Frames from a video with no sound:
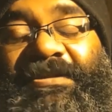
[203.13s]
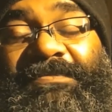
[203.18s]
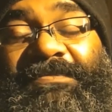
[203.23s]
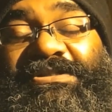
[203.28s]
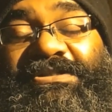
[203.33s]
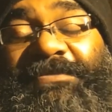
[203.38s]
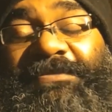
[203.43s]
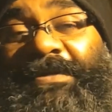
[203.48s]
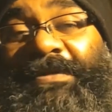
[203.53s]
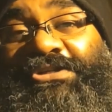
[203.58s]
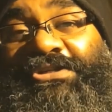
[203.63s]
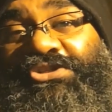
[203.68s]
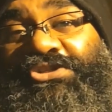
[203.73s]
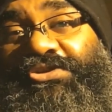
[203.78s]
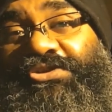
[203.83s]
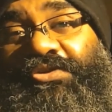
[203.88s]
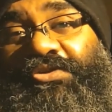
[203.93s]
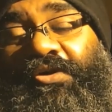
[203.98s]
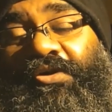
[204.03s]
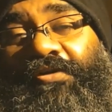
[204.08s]

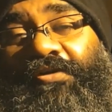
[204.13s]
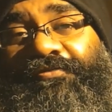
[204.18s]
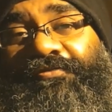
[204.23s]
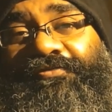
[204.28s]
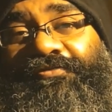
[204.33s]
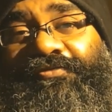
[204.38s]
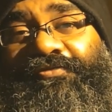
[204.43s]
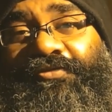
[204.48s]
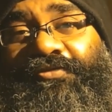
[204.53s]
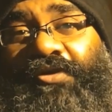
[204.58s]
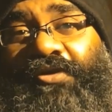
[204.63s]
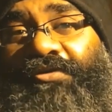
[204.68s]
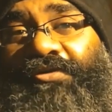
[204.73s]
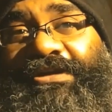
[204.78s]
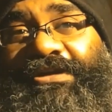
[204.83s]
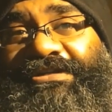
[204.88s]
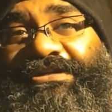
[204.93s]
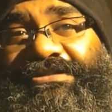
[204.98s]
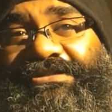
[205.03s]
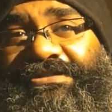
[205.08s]
depiction of
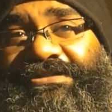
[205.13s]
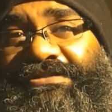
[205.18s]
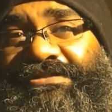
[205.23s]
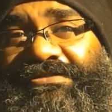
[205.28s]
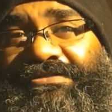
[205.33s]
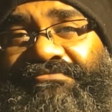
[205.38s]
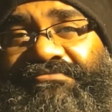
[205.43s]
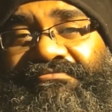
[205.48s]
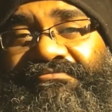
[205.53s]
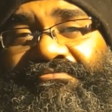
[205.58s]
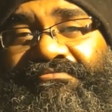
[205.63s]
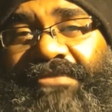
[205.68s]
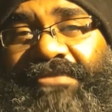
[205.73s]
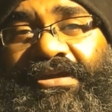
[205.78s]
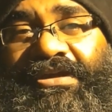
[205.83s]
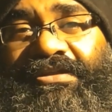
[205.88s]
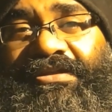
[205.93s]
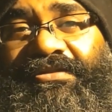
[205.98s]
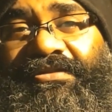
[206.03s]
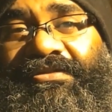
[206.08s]
rawness
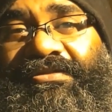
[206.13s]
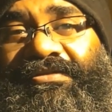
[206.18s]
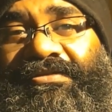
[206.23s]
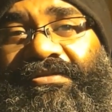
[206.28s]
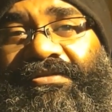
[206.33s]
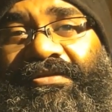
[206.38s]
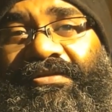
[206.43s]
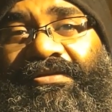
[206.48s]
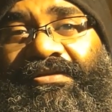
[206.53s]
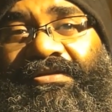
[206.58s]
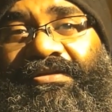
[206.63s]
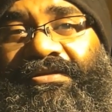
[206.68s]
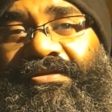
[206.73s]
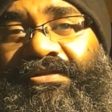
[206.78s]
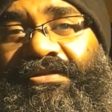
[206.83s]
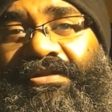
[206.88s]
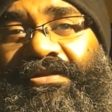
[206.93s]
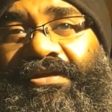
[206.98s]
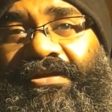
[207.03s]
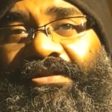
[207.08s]
in
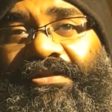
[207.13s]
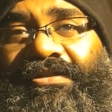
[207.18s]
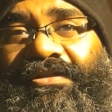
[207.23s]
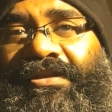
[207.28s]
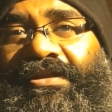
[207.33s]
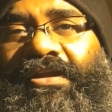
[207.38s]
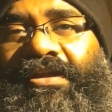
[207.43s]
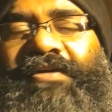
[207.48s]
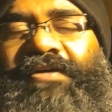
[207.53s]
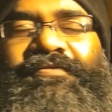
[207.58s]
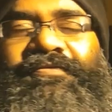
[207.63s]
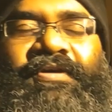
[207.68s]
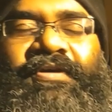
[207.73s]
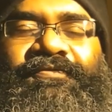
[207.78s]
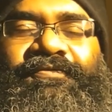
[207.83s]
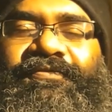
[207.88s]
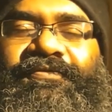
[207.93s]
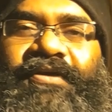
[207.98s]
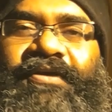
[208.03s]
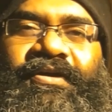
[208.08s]
the love
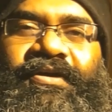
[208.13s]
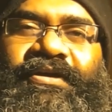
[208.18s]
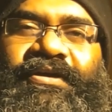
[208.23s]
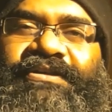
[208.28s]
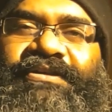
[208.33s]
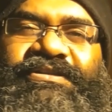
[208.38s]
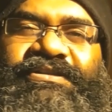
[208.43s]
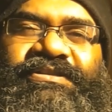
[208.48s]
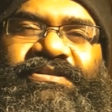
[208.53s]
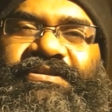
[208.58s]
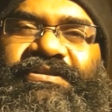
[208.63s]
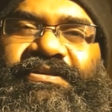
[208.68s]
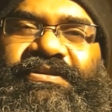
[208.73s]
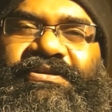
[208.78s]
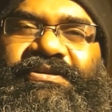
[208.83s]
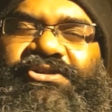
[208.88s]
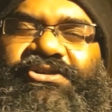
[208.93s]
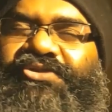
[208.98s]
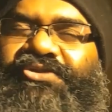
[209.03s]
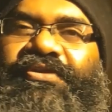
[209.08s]
affair is
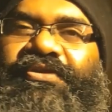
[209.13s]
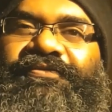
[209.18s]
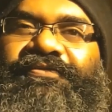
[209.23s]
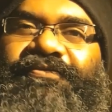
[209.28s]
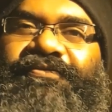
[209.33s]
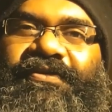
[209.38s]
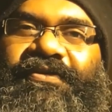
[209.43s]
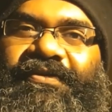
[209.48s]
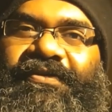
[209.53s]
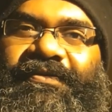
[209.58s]
terrific.